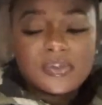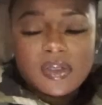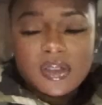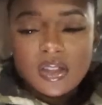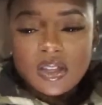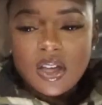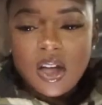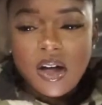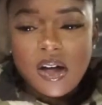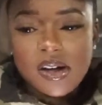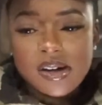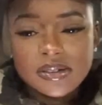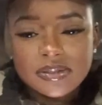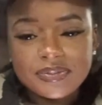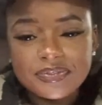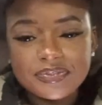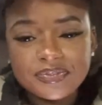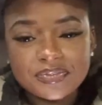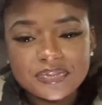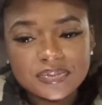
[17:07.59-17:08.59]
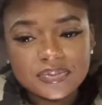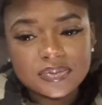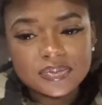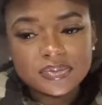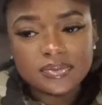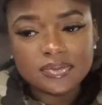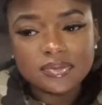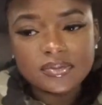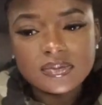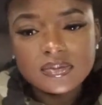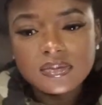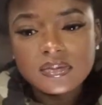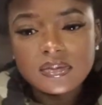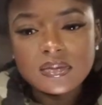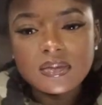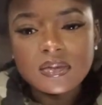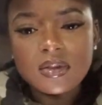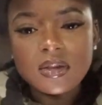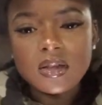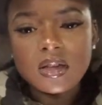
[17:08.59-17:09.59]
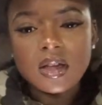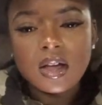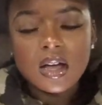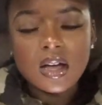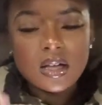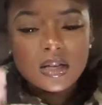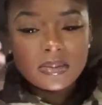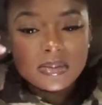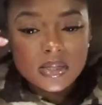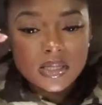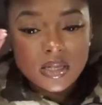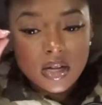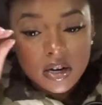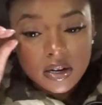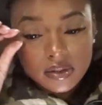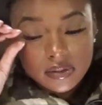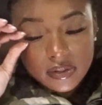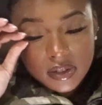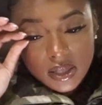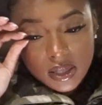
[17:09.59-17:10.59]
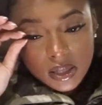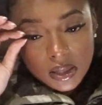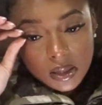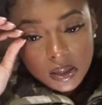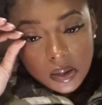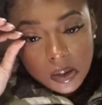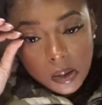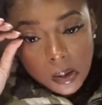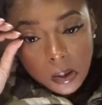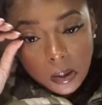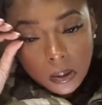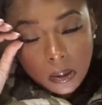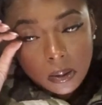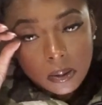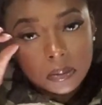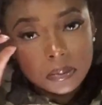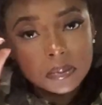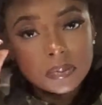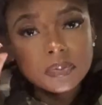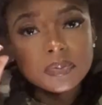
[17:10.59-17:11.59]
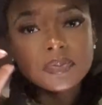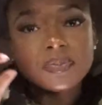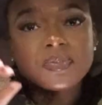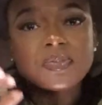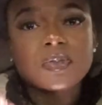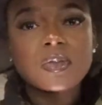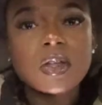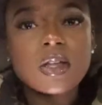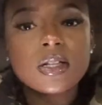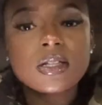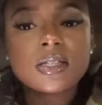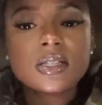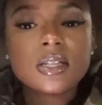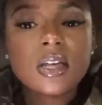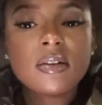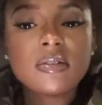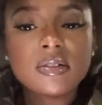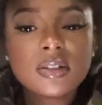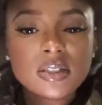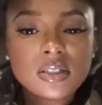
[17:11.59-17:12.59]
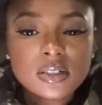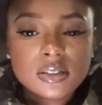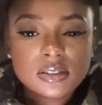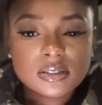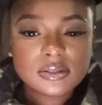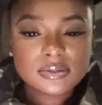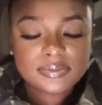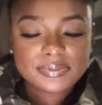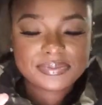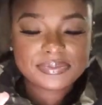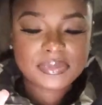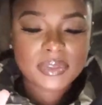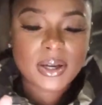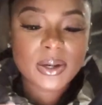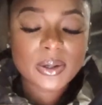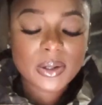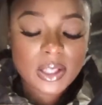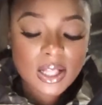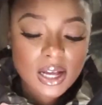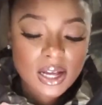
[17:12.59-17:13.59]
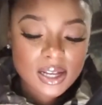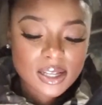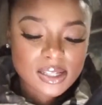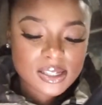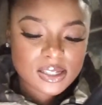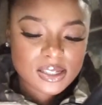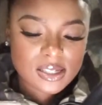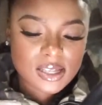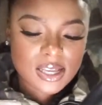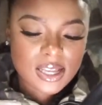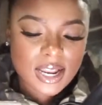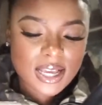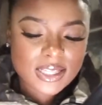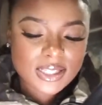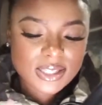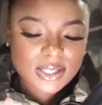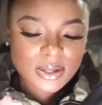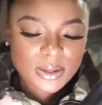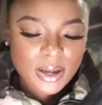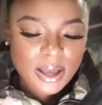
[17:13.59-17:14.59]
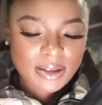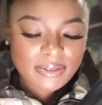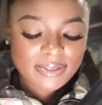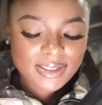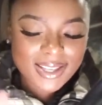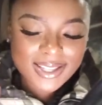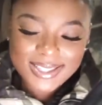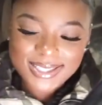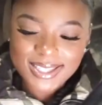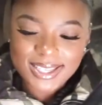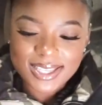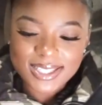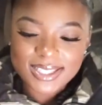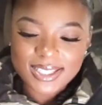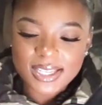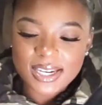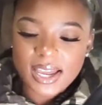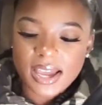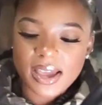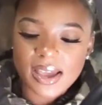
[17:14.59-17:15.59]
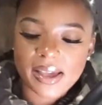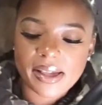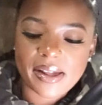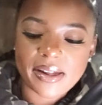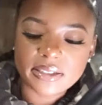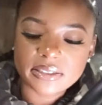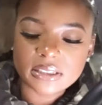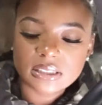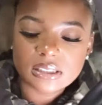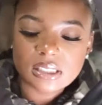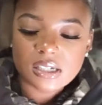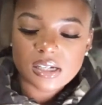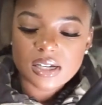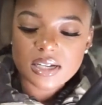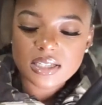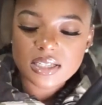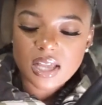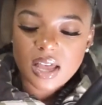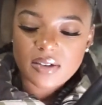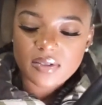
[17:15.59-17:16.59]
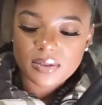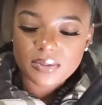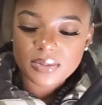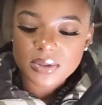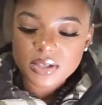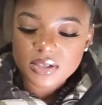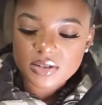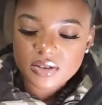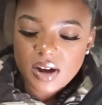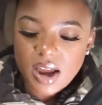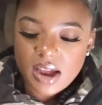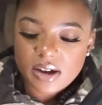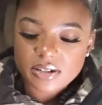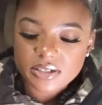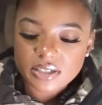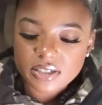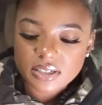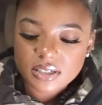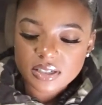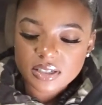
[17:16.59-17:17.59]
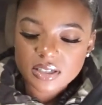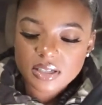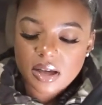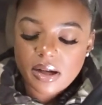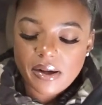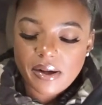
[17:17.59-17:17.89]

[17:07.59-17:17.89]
Y'all, I am starving. It's 7 o'clock and I still have yet to eat today, aside from these crackers.